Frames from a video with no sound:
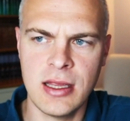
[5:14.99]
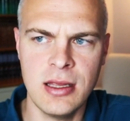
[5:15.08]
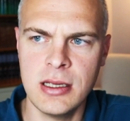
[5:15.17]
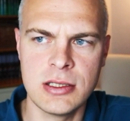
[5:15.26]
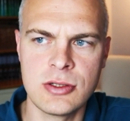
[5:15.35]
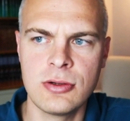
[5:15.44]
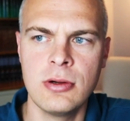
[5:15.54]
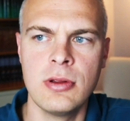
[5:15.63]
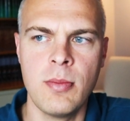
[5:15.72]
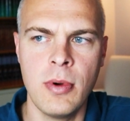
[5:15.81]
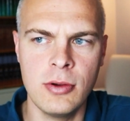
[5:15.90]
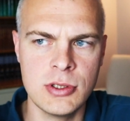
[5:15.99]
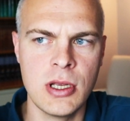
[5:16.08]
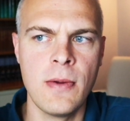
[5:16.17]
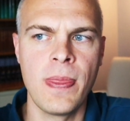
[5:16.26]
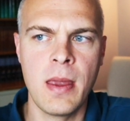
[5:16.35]
I think it's true that
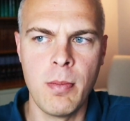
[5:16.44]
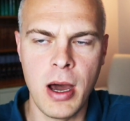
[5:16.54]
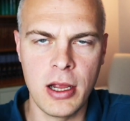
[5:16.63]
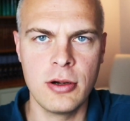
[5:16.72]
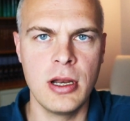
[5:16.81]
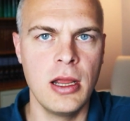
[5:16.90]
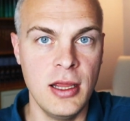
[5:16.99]
most modern-day